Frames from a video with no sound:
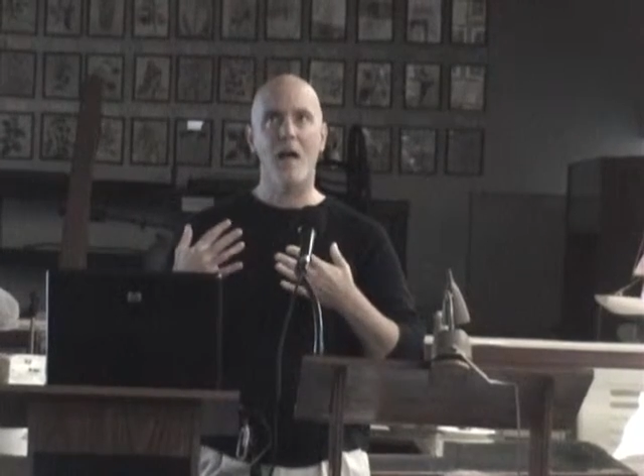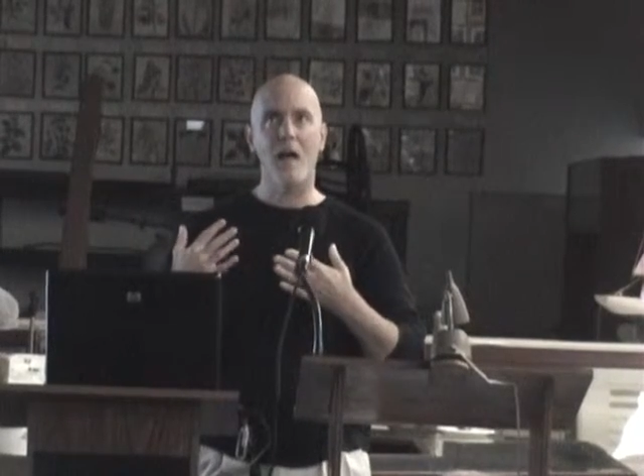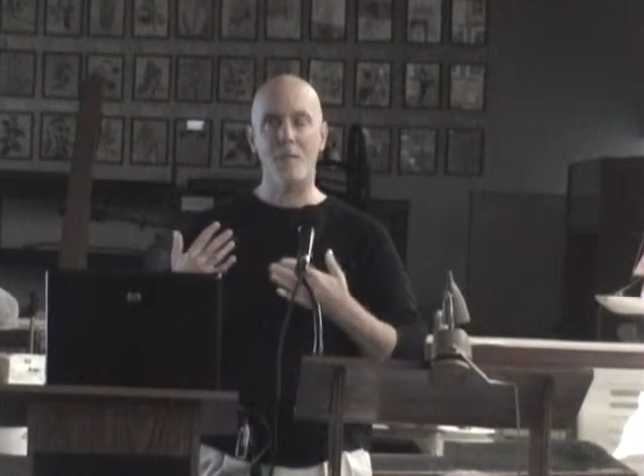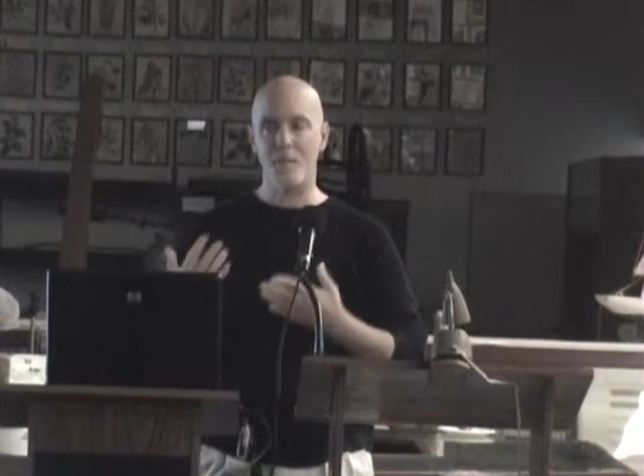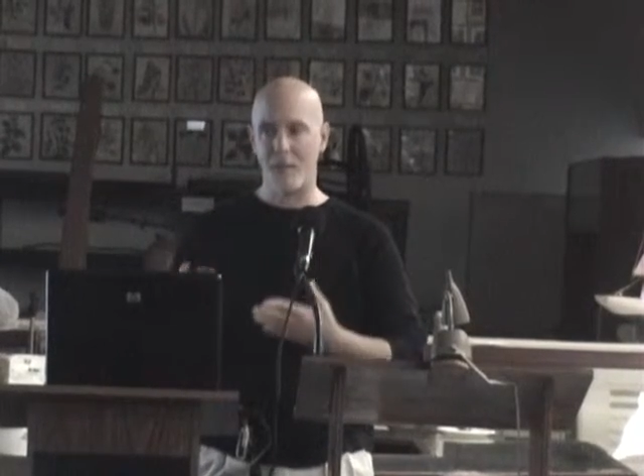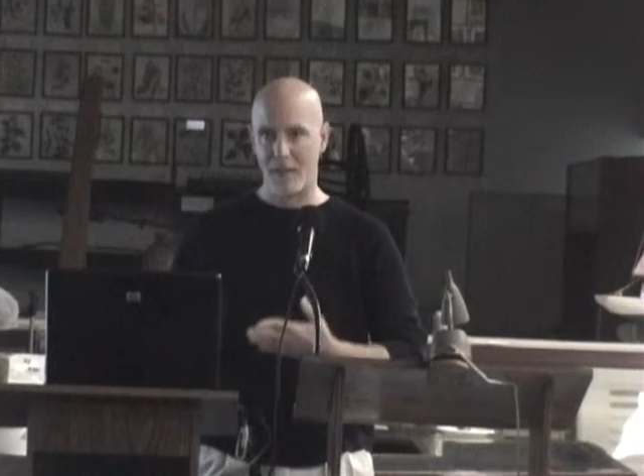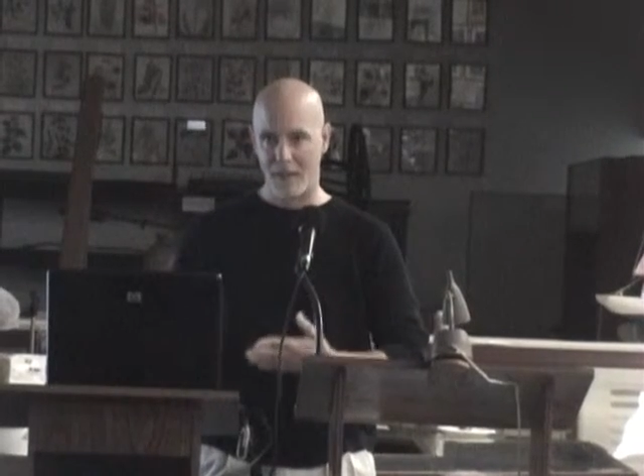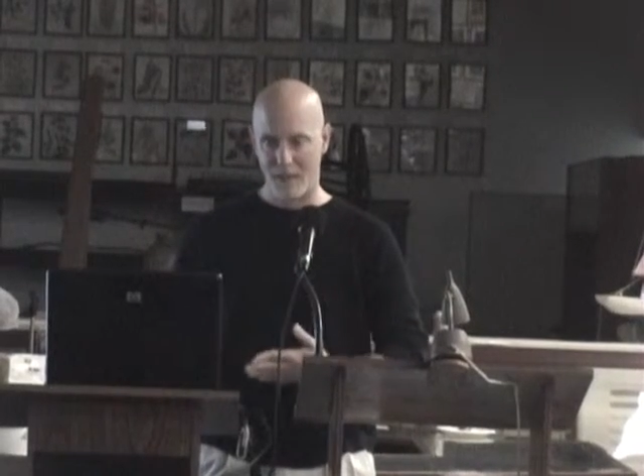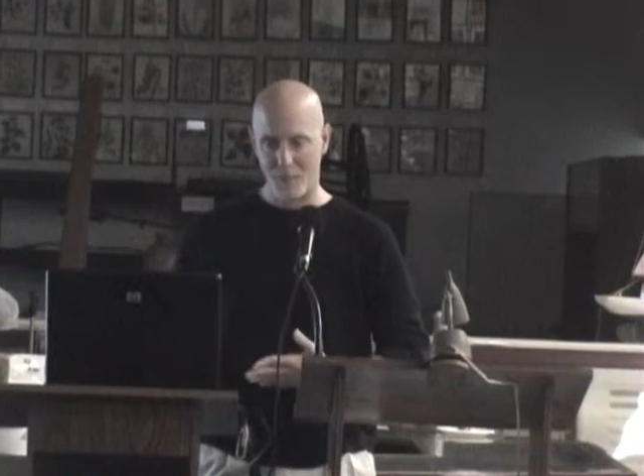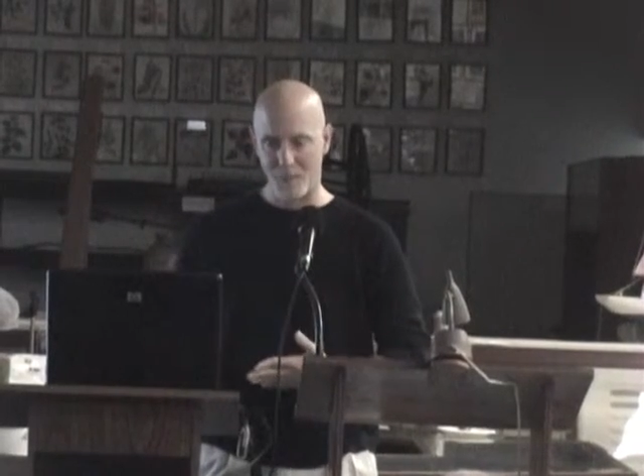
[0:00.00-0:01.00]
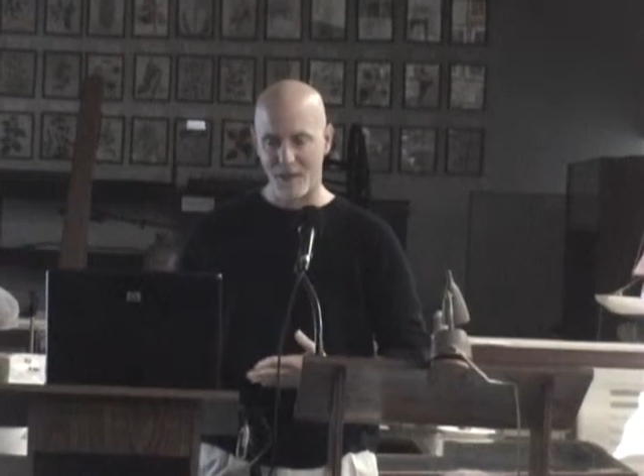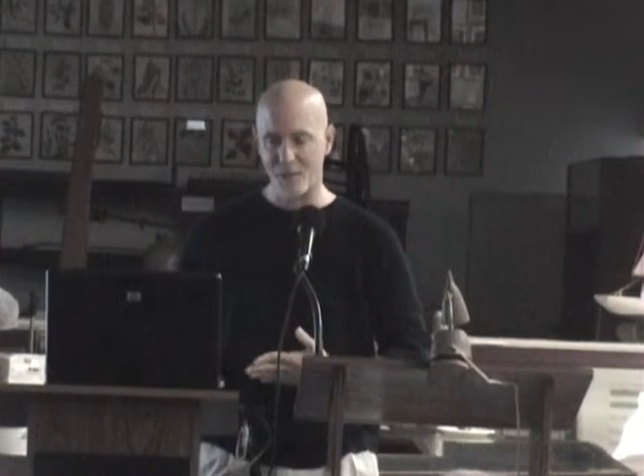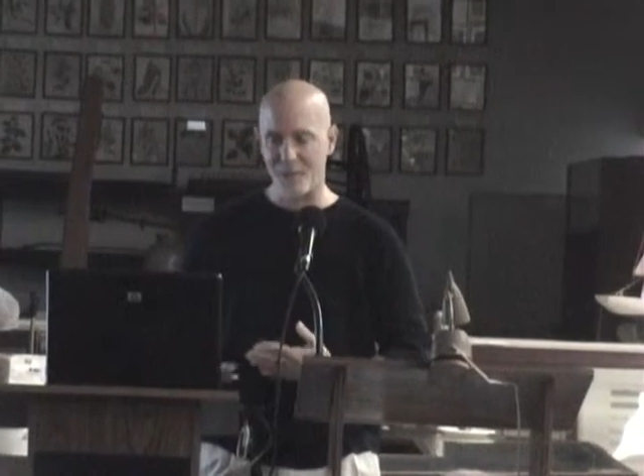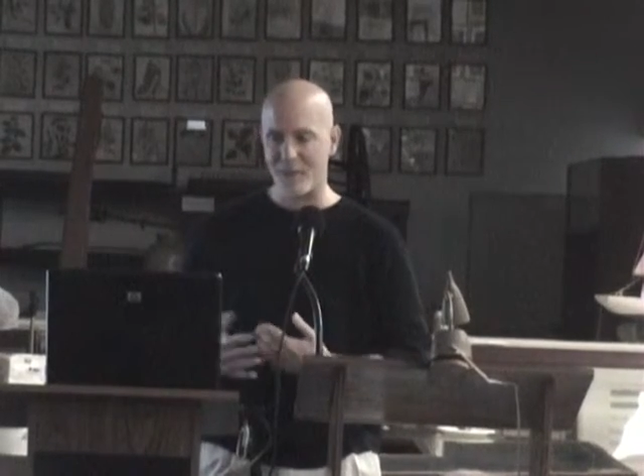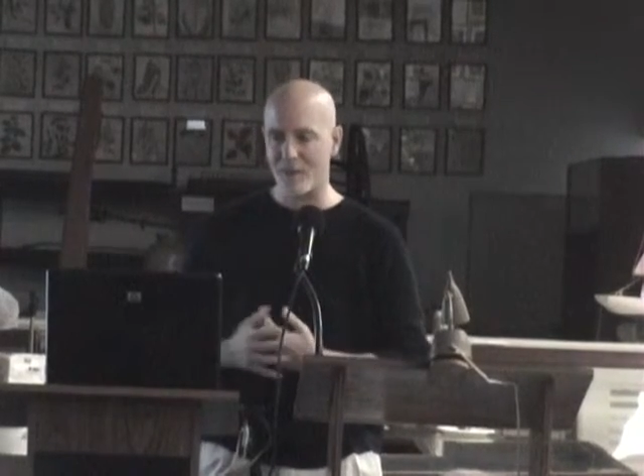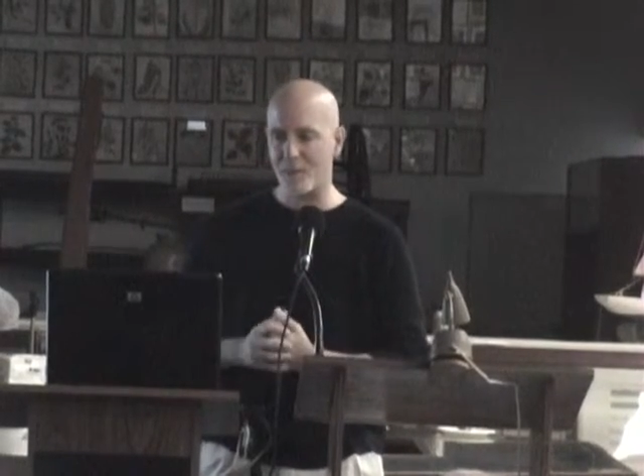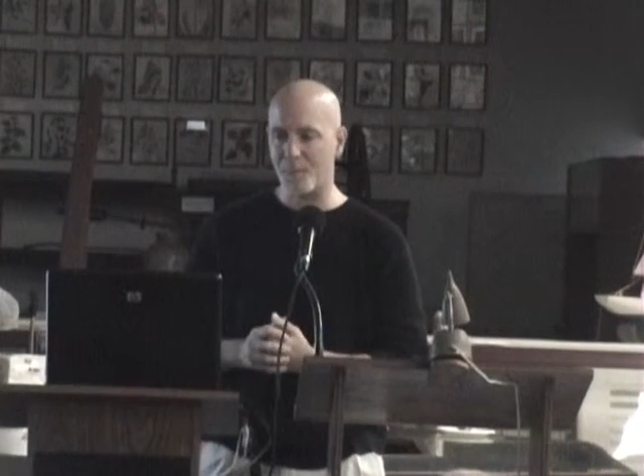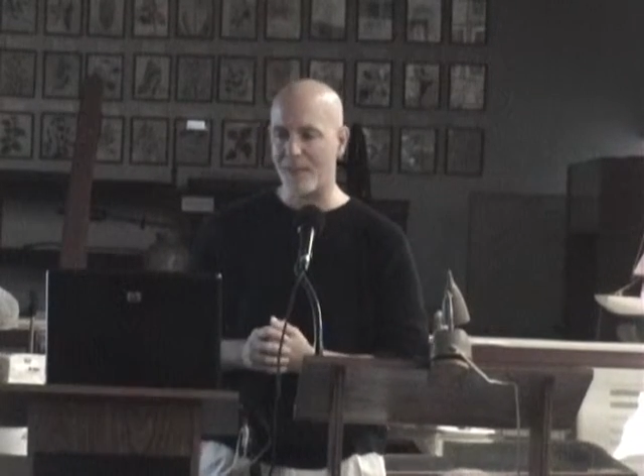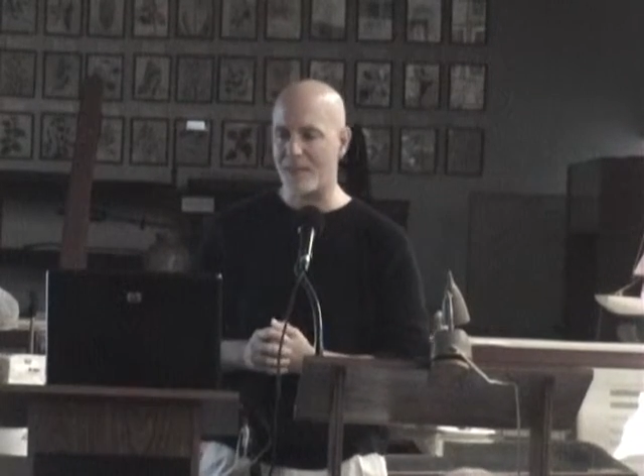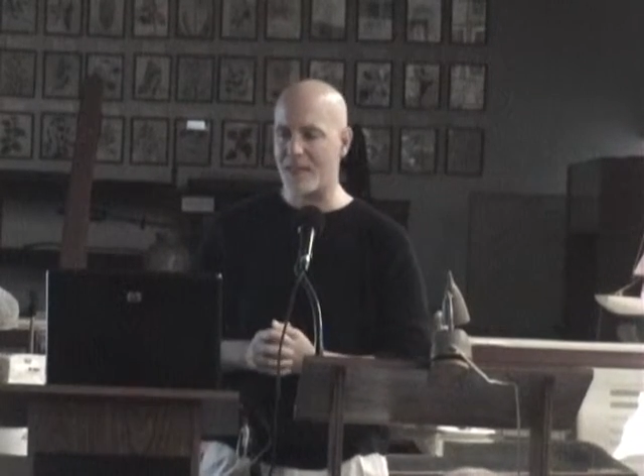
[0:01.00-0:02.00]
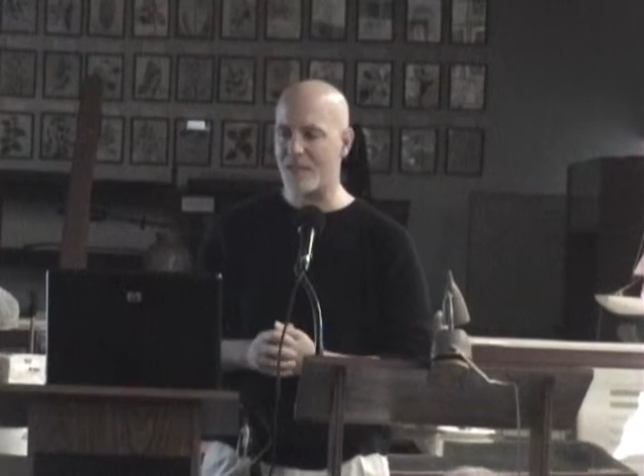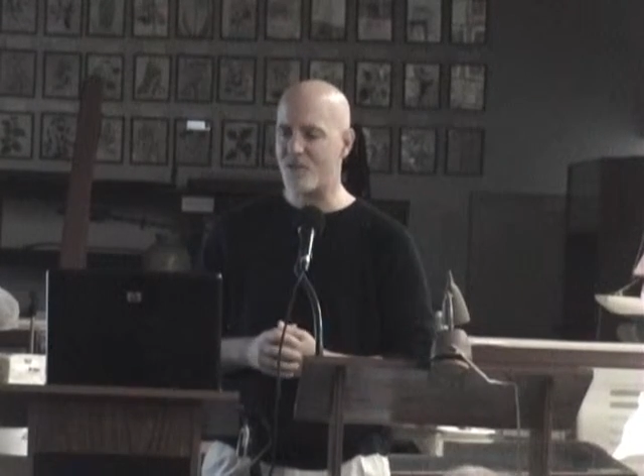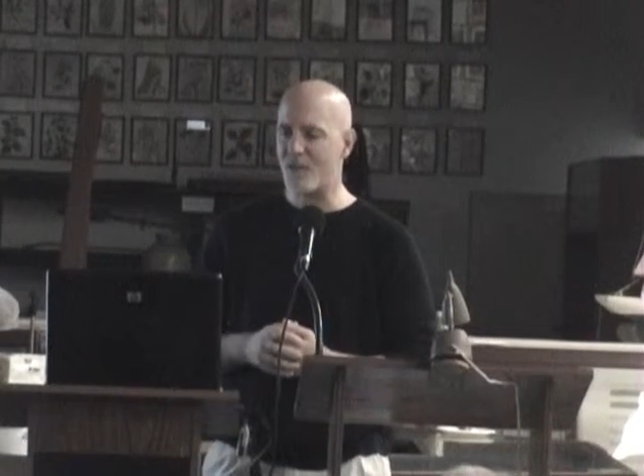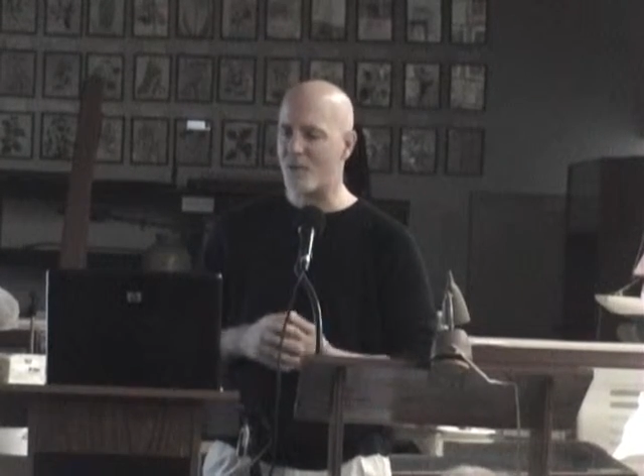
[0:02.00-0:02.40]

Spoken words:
and Prospect Hill Plantation.